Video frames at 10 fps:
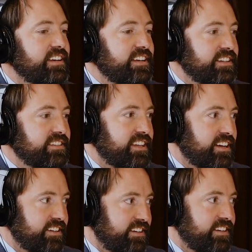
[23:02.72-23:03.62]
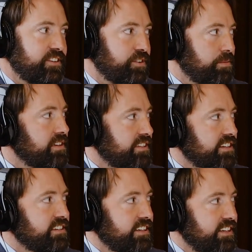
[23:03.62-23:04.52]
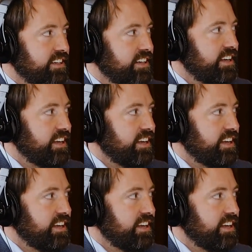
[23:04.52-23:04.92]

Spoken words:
is that Europe has actually